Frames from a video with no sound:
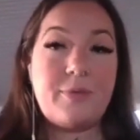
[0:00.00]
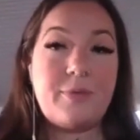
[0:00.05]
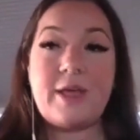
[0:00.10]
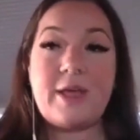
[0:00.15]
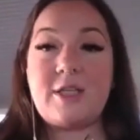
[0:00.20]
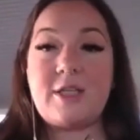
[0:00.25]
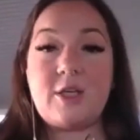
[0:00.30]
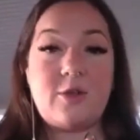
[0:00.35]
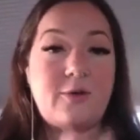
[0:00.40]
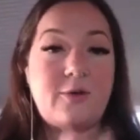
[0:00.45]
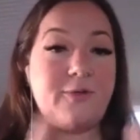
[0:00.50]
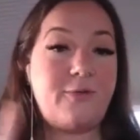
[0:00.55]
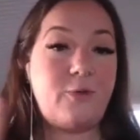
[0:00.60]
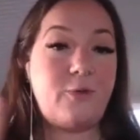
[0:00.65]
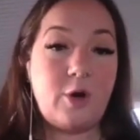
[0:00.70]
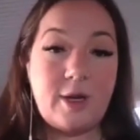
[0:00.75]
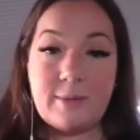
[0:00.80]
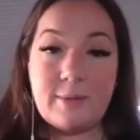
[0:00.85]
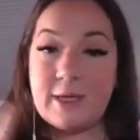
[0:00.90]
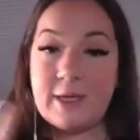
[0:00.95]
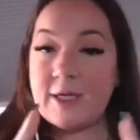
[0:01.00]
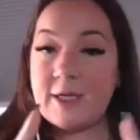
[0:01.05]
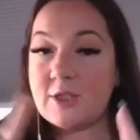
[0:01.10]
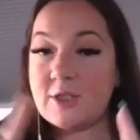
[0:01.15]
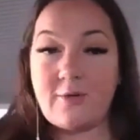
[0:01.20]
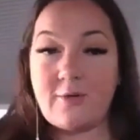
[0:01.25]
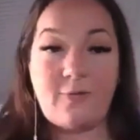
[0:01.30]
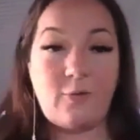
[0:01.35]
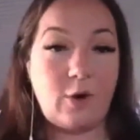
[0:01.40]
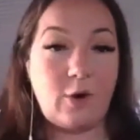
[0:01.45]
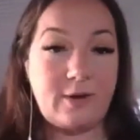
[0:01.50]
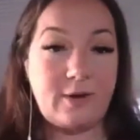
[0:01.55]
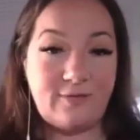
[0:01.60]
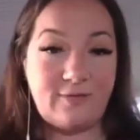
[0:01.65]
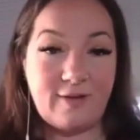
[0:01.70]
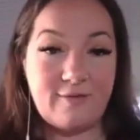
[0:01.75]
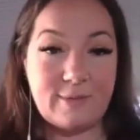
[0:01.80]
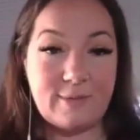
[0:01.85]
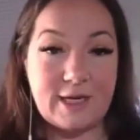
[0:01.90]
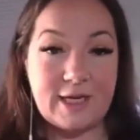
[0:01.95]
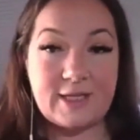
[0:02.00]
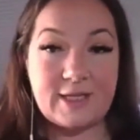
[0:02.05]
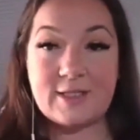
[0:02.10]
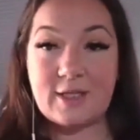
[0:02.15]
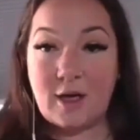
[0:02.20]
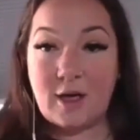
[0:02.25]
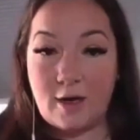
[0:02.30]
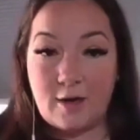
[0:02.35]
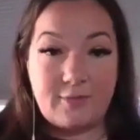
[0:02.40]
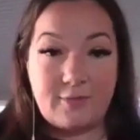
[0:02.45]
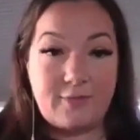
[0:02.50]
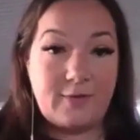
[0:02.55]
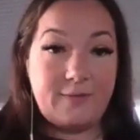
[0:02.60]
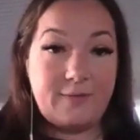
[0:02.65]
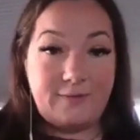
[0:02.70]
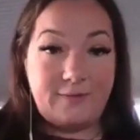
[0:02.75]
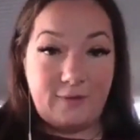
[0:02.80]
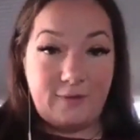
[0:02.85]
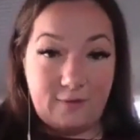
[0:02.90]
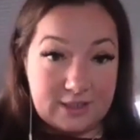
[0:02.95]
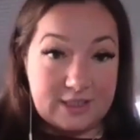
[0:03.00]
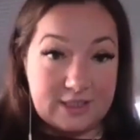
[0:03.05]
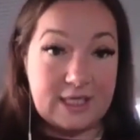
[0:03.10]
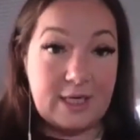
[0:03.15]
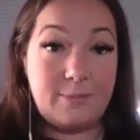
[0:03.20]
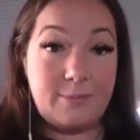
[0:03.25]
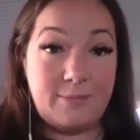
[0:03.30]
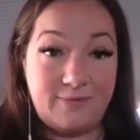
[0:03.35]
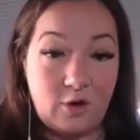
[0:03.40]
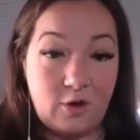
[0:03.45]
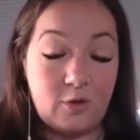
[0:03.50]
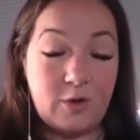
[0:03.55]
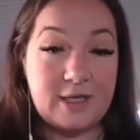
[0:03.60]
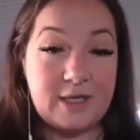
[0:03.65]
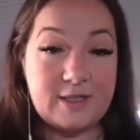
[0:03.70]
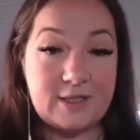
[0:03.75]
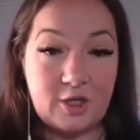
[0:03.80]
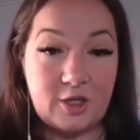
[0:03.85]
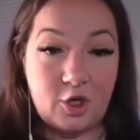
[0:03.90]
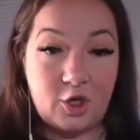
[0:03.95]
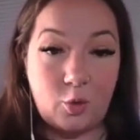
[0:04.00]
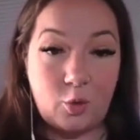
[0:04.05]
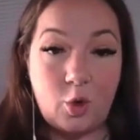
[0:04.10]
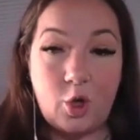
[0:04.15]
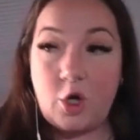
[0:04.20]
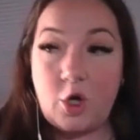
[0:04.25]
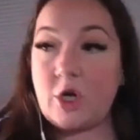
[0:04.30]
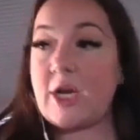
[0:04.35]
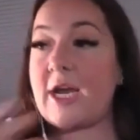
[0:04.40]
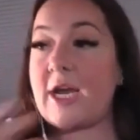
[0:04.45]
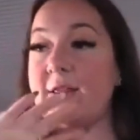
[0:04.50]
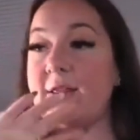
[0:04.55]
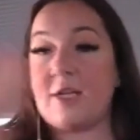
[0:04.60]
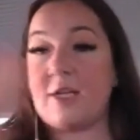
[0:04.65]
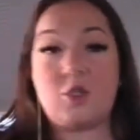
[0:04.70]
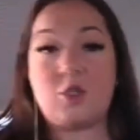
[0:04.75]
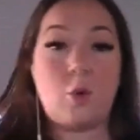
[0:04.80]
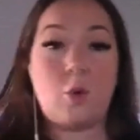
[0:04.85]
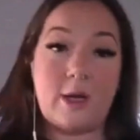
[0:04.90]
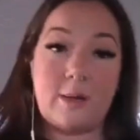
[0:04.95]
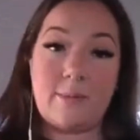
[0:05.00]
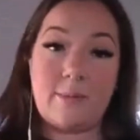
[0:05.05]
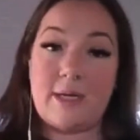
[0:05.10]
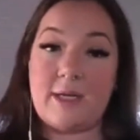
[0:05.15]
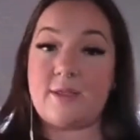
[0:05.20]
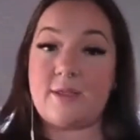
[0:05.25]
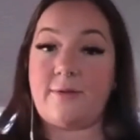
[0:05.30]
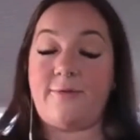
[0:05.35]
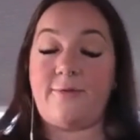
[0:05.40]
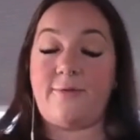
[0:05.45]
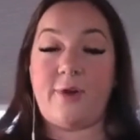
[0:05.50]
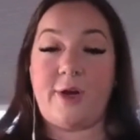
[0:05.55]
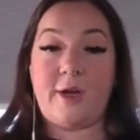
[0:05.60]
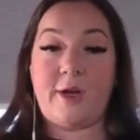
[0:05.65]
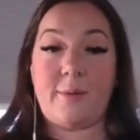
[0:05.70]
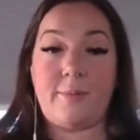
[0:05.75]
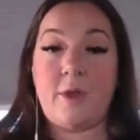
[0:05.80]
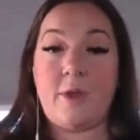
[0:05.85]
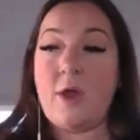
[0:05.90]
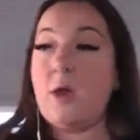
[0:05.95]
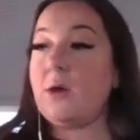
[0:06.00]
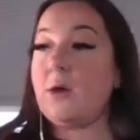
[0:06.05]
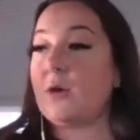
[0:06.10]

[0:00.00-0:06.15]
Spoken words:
It's either 40 minutes or 45 minutes of deep focus in your work and then 20 minutes of freedom.